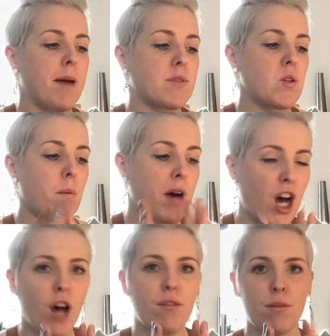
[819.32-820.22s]
So
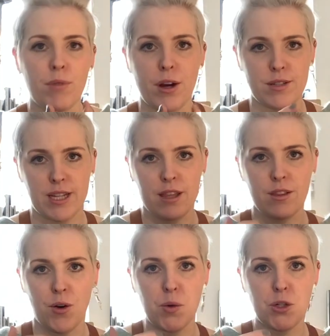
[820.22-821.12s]
apart from those, I
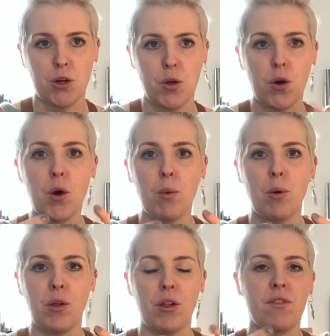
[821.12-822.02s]
thought I would show you a
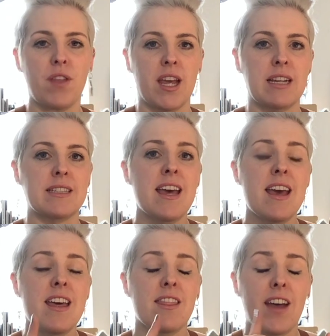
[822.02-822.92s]
couple of things
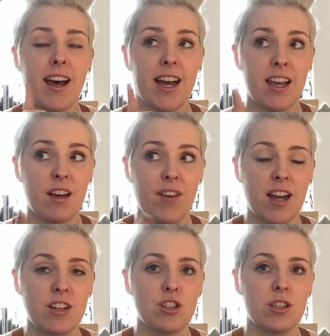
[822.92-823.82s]
that I have
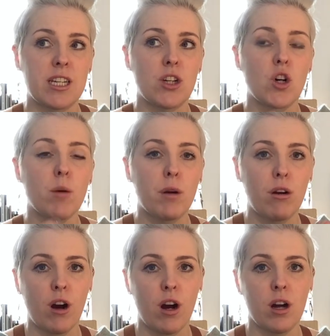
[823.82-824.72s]
actually come
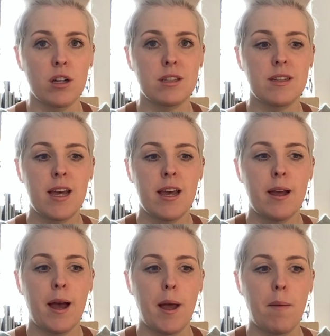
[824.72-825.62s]
across
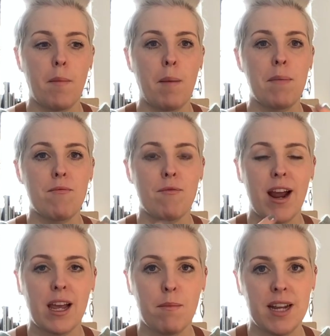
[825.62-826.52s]
and been
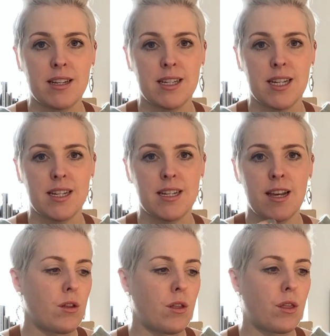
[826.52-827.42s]
recommended
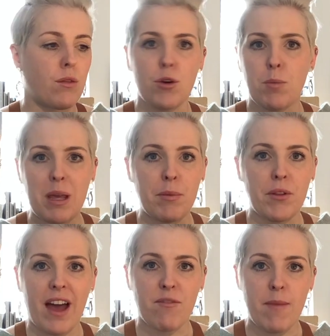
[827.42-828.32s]
through people
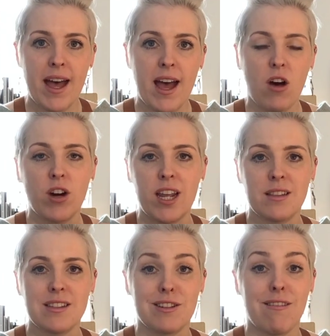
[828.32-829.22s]
that I've met on
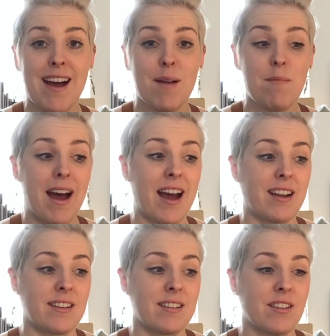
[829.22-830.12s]
Instagram
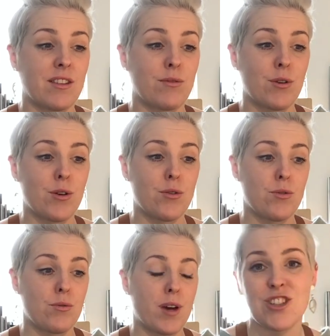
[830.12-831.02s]
and
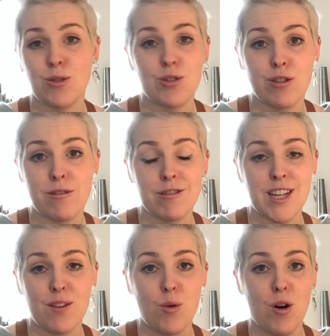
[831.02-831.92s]
through tutorials
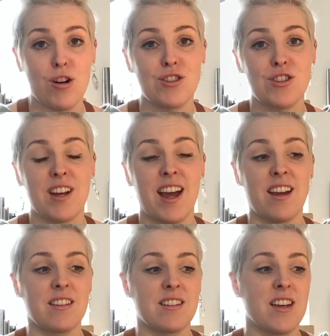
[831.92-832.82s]
I've watched.
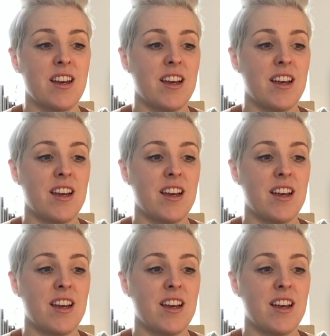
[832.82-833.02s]
And